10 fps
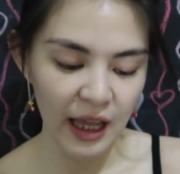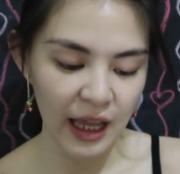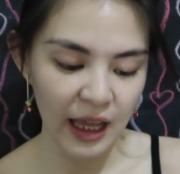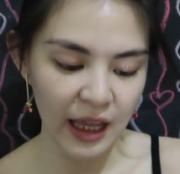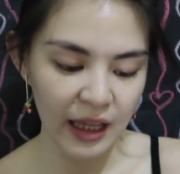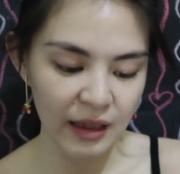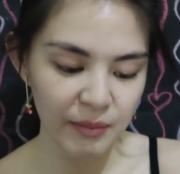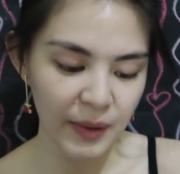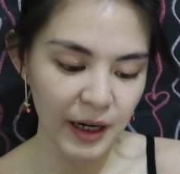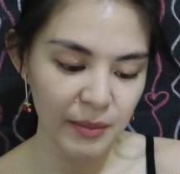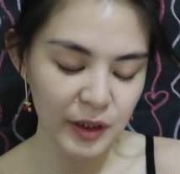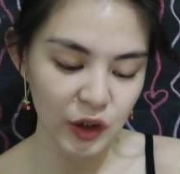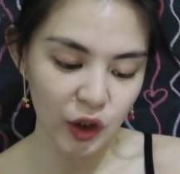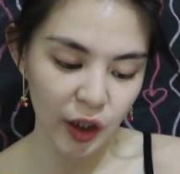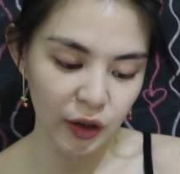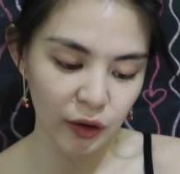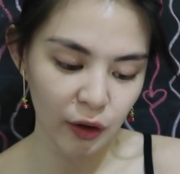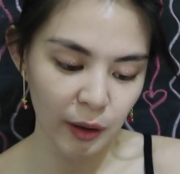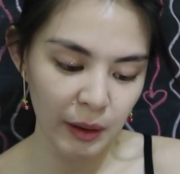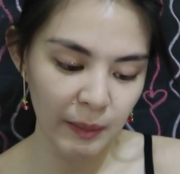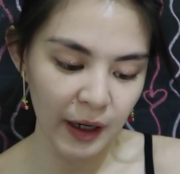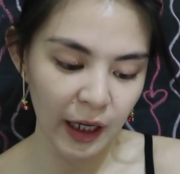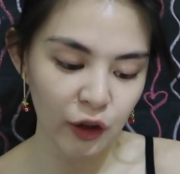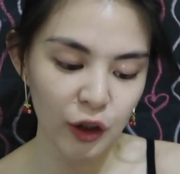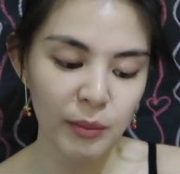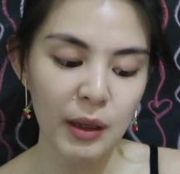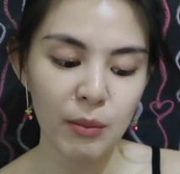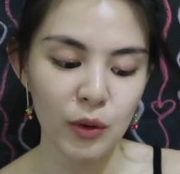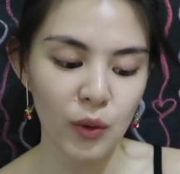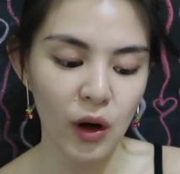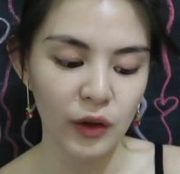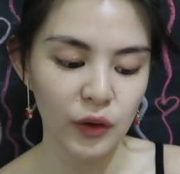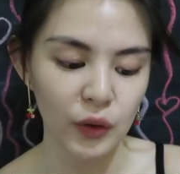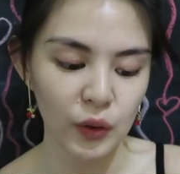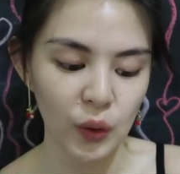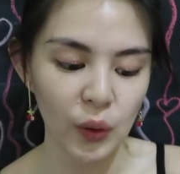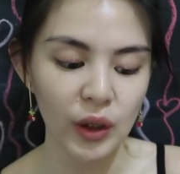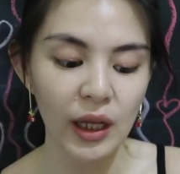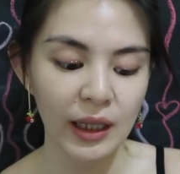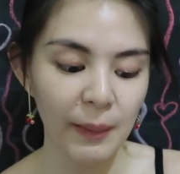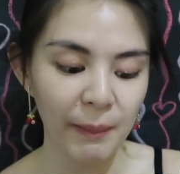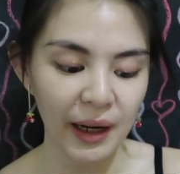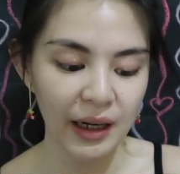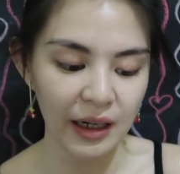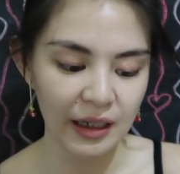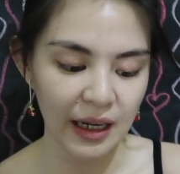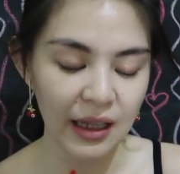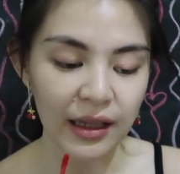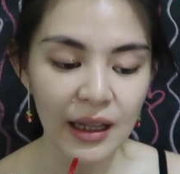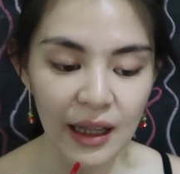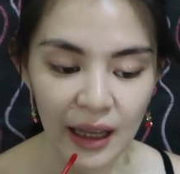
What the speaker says: And parang mas dark to or may parang ito yung may blue undertone ng pagka-red.